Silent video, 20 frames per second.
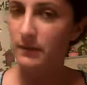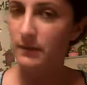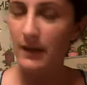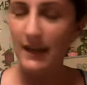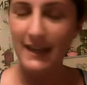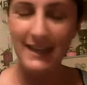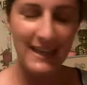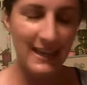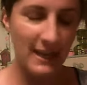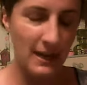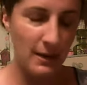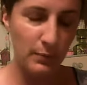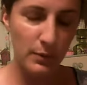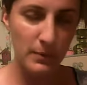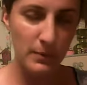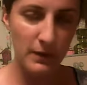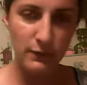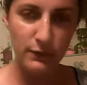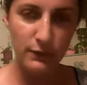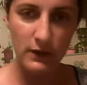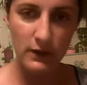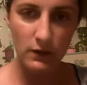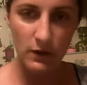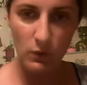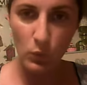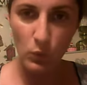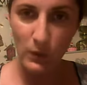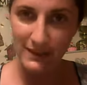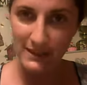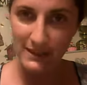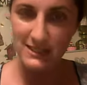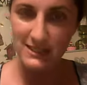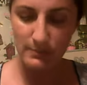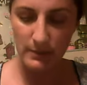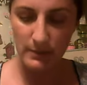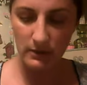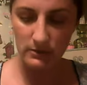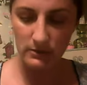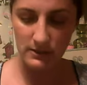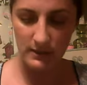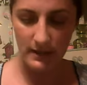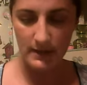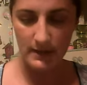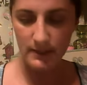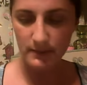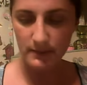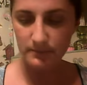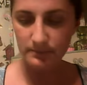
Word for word: I cannot put my finger on what this smells like,